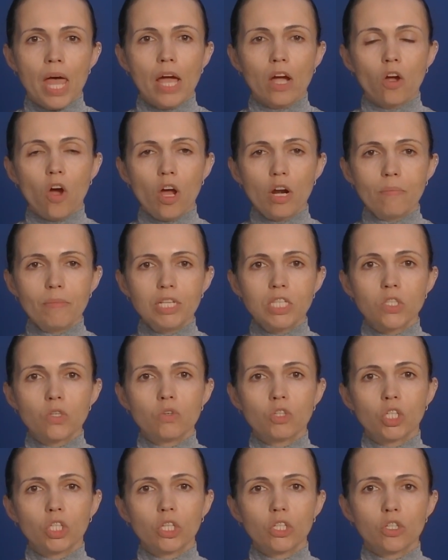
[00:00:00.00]
Economists
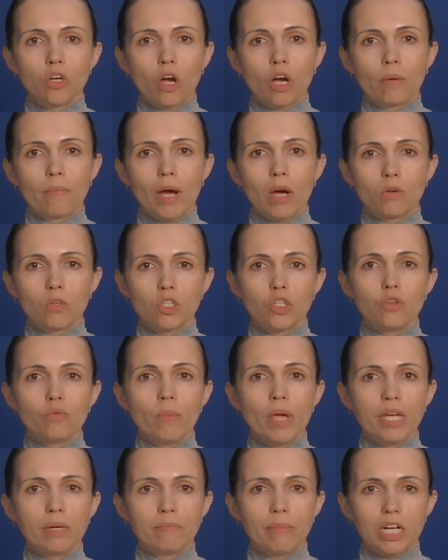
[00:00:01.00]
usually talk about two
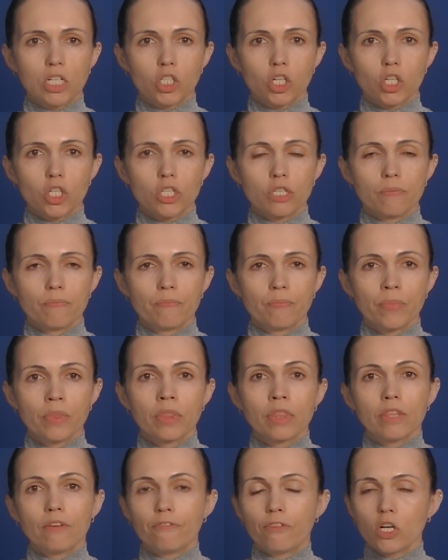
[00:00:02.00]
main measures.
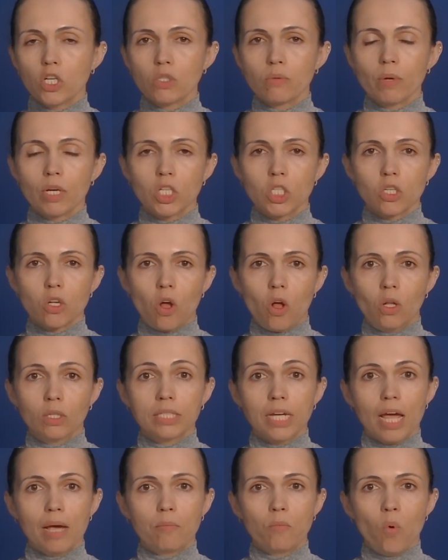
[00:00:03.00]
The first one is
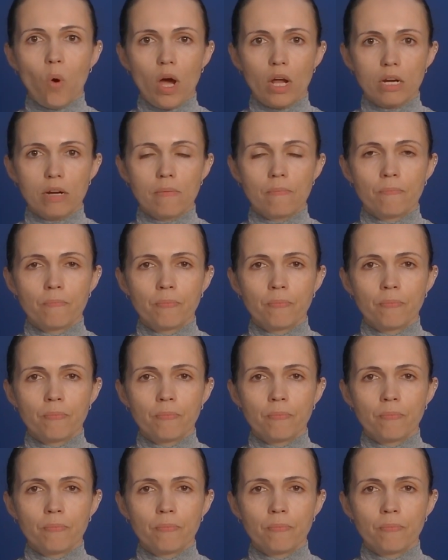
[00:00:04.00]
called M1.